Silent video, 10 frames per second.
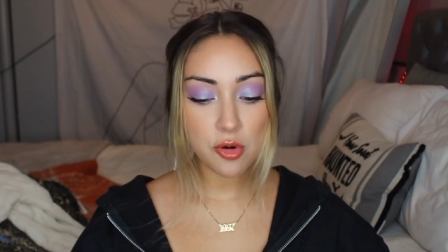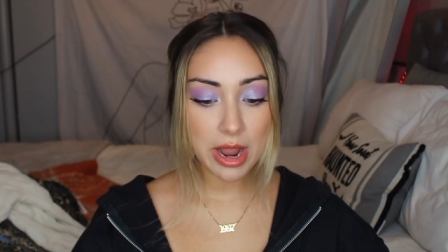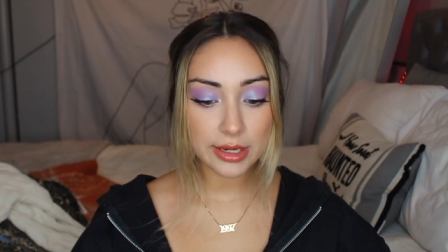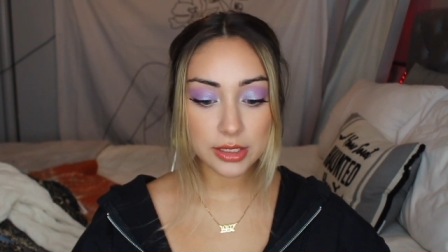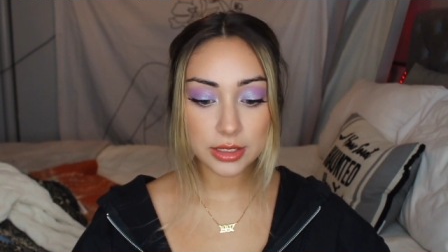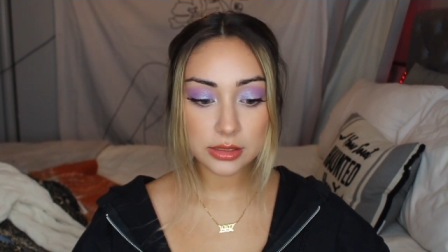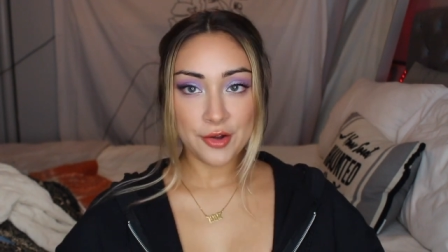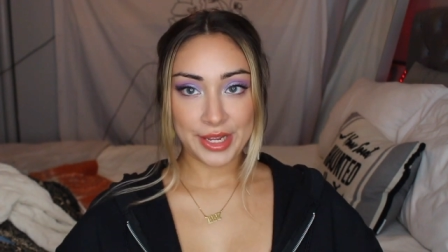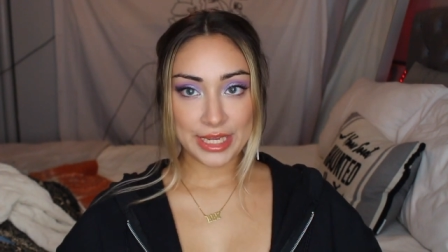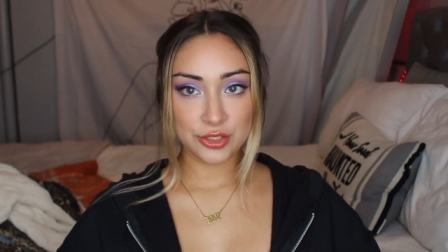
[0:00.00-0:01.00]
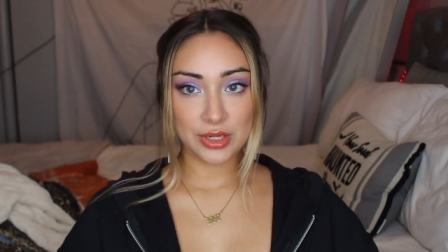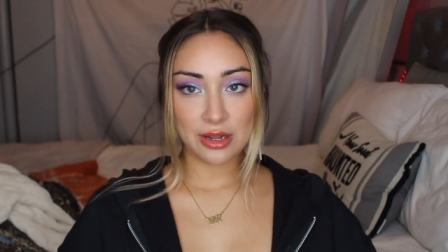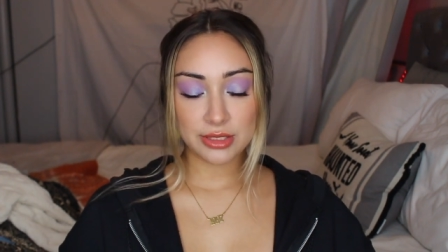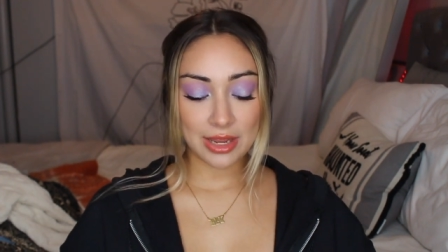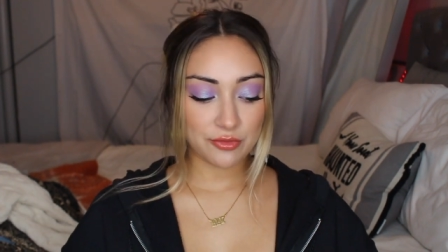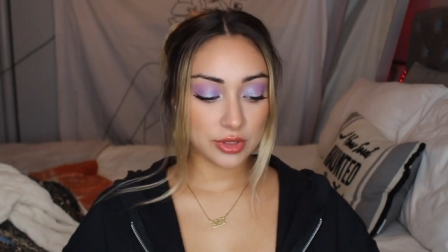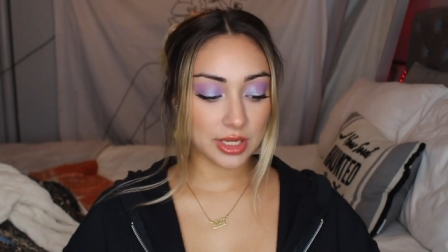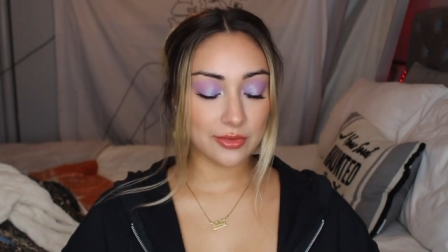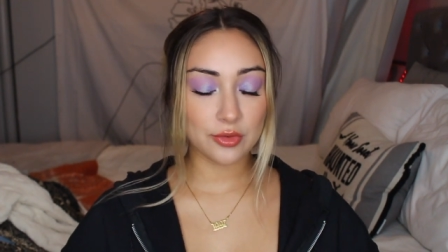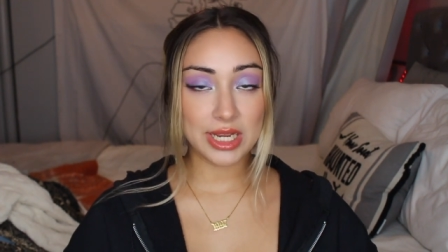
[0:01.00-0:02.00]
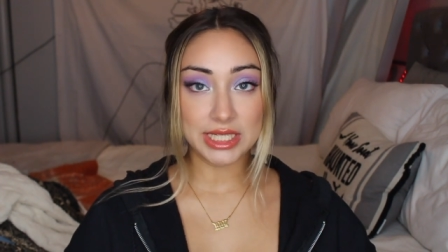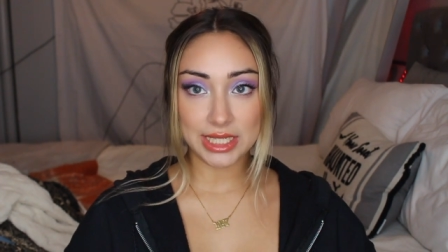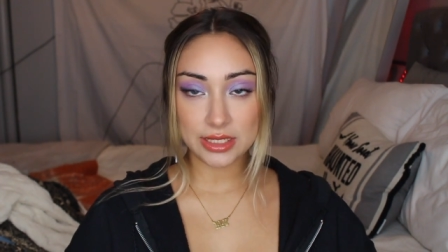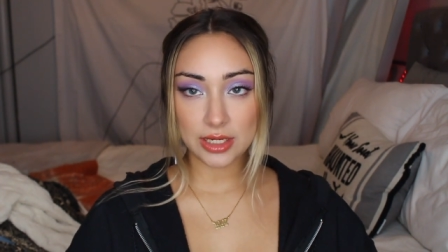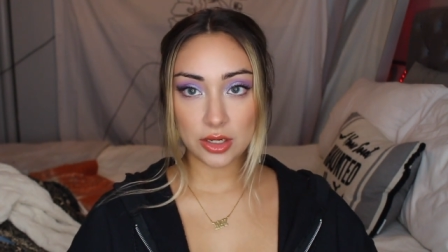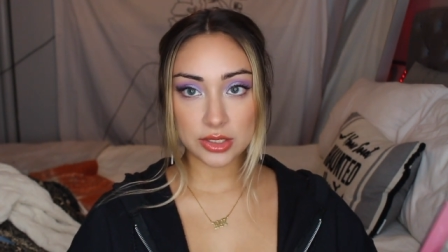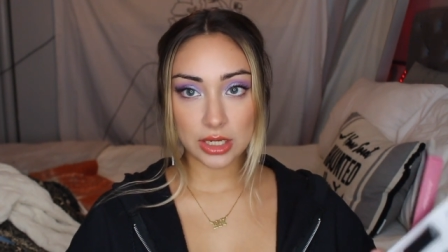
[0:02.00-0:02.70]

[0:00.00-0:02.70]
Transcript: products. Okay, so now time for the giveaway details.